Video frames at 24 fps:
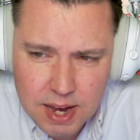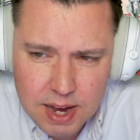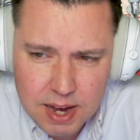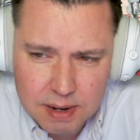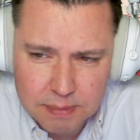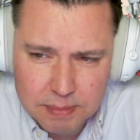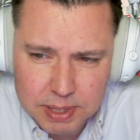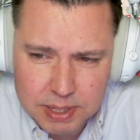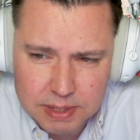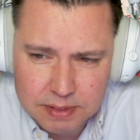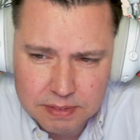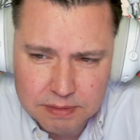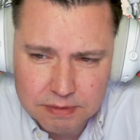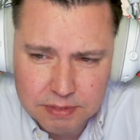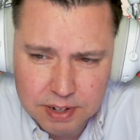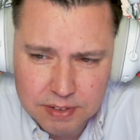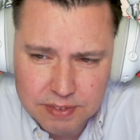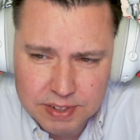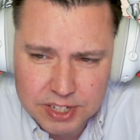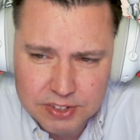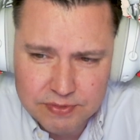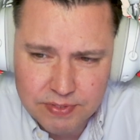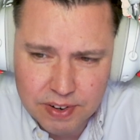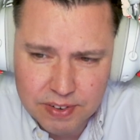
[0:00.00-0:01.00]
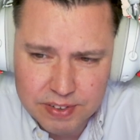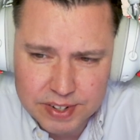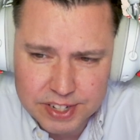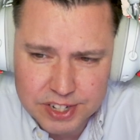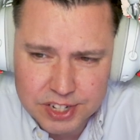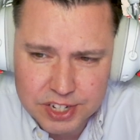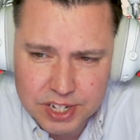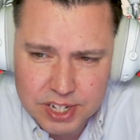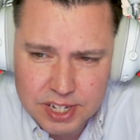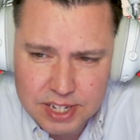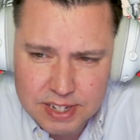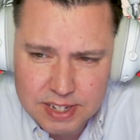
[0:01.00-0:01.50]
I mean, very, very
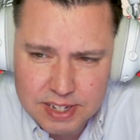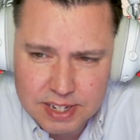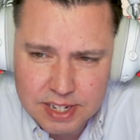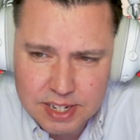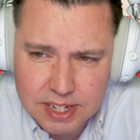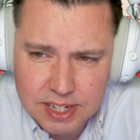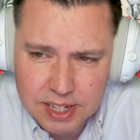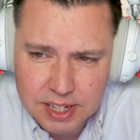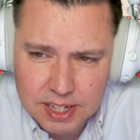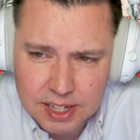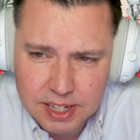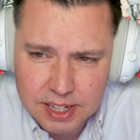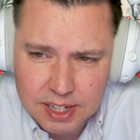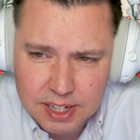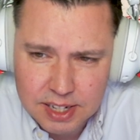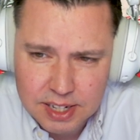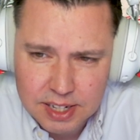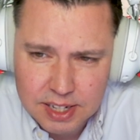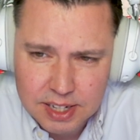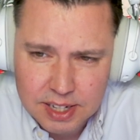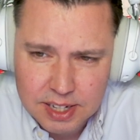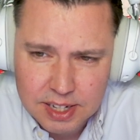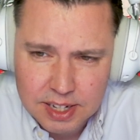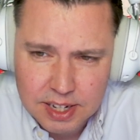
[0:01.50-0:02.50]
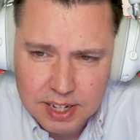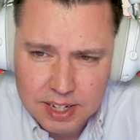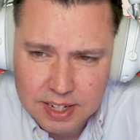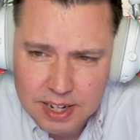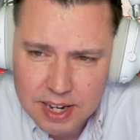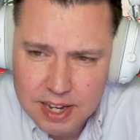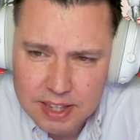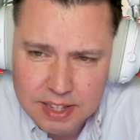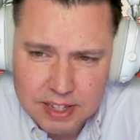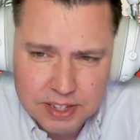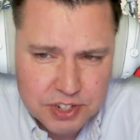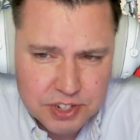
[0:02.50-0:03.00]
cheesy.
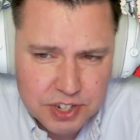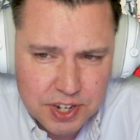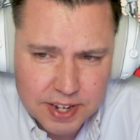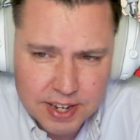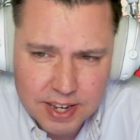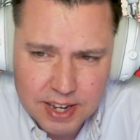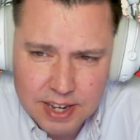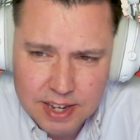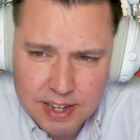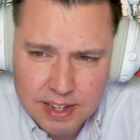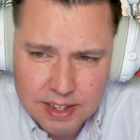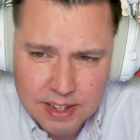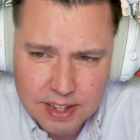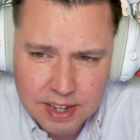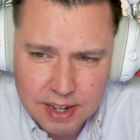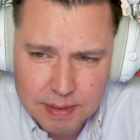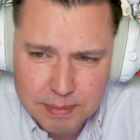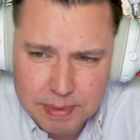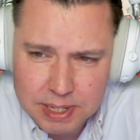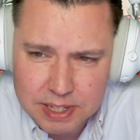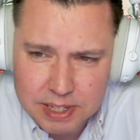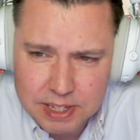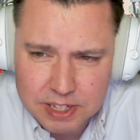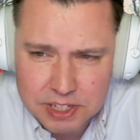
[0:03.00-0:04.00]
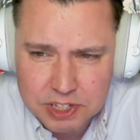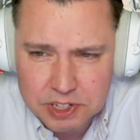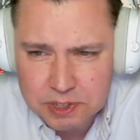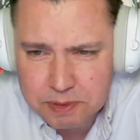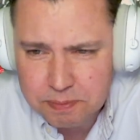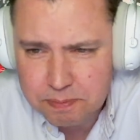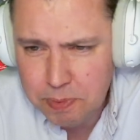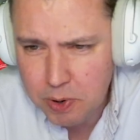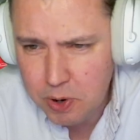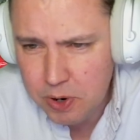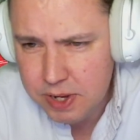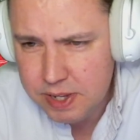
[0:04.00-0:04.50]
Again, the chicken, I mean, the
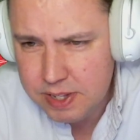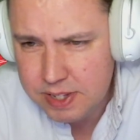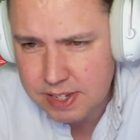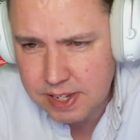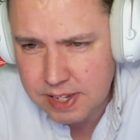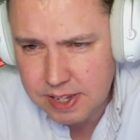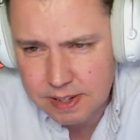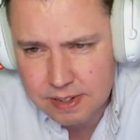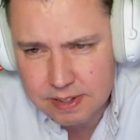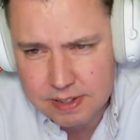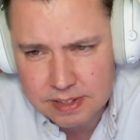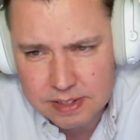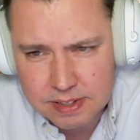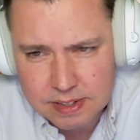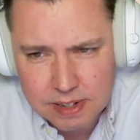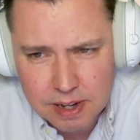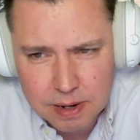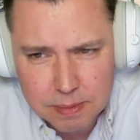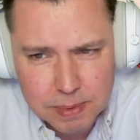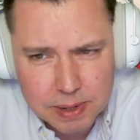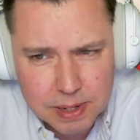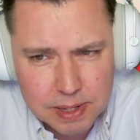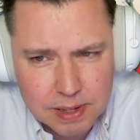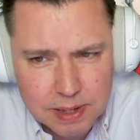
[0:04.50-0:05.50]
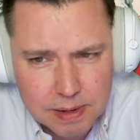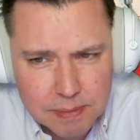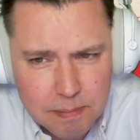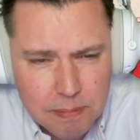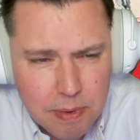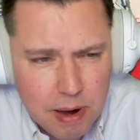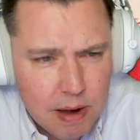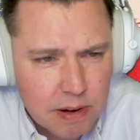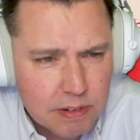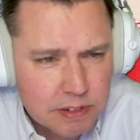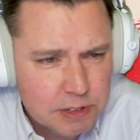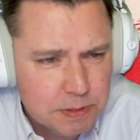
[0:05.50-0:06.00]
spices, I mean, the
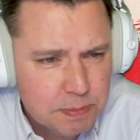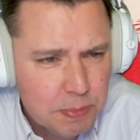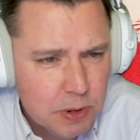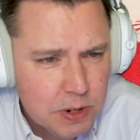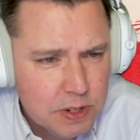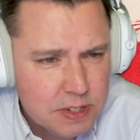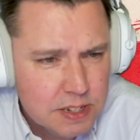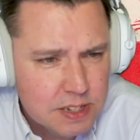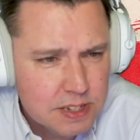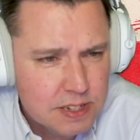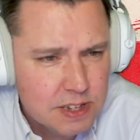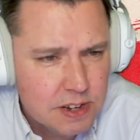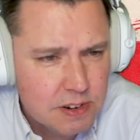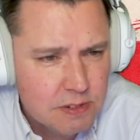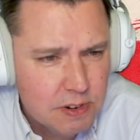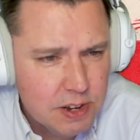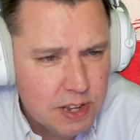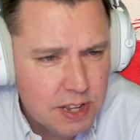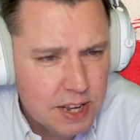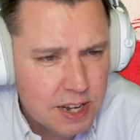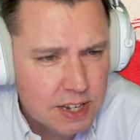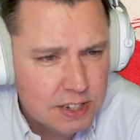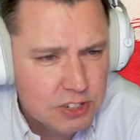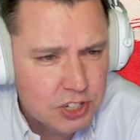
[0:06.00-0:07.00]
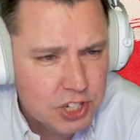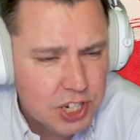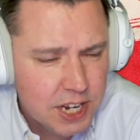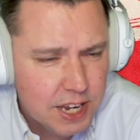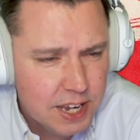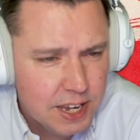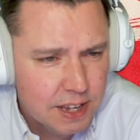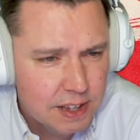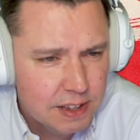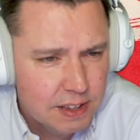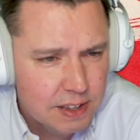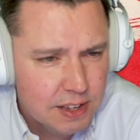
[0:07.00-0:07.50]
amount of spices that are in that
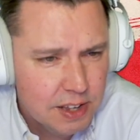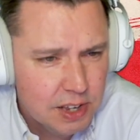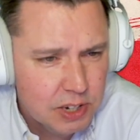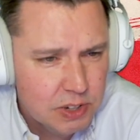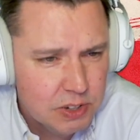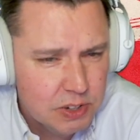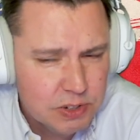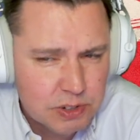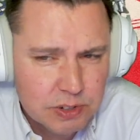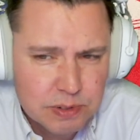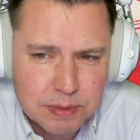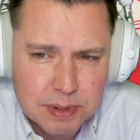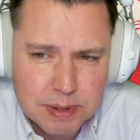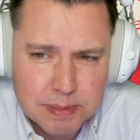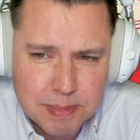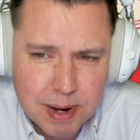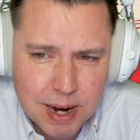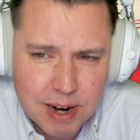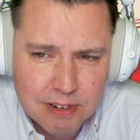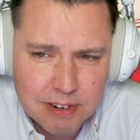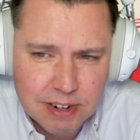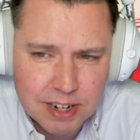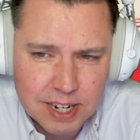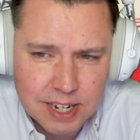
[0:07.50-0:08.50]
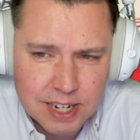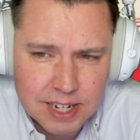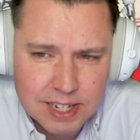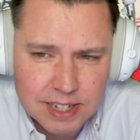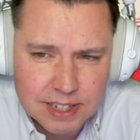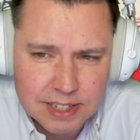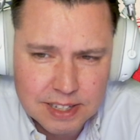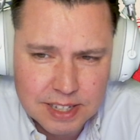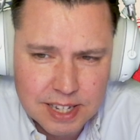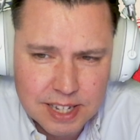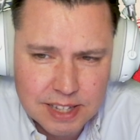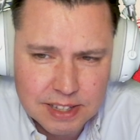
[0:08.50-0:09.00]
chicken, you know, just from the marinade
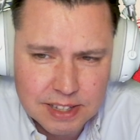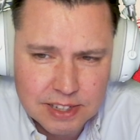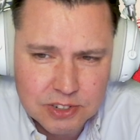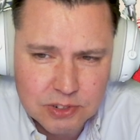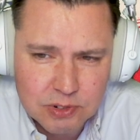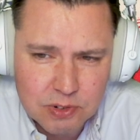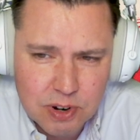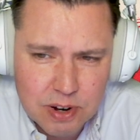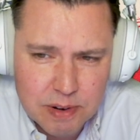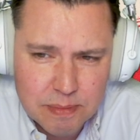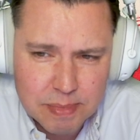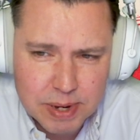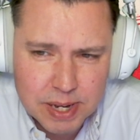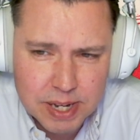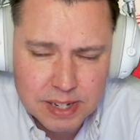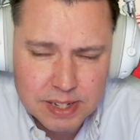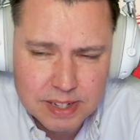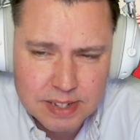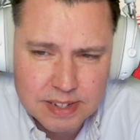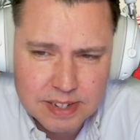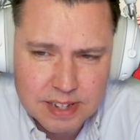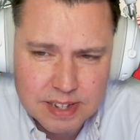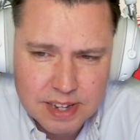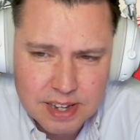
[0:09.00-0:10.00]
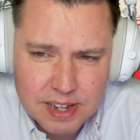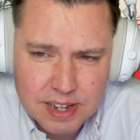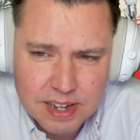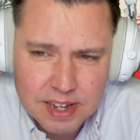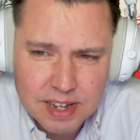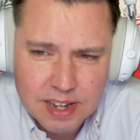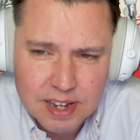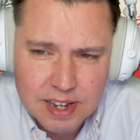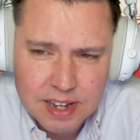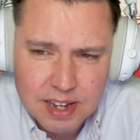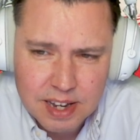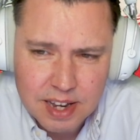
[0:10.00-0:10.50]
and then the dry mix
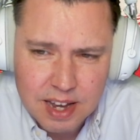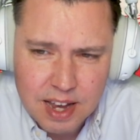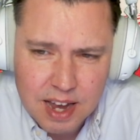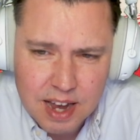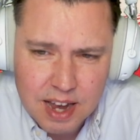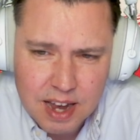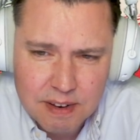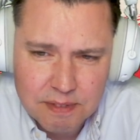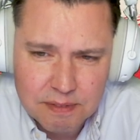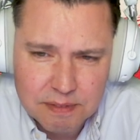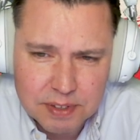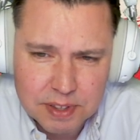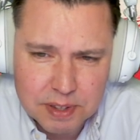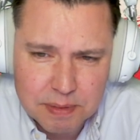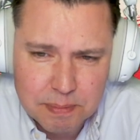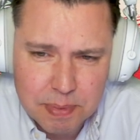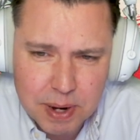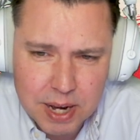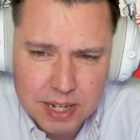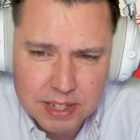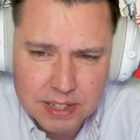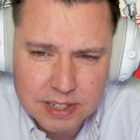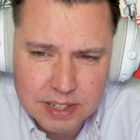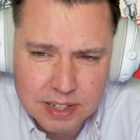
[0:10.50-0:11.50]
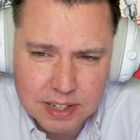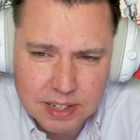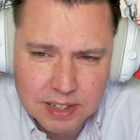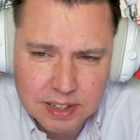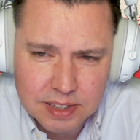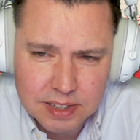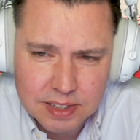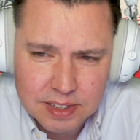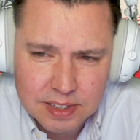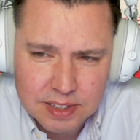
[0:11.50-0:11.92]
for the batter.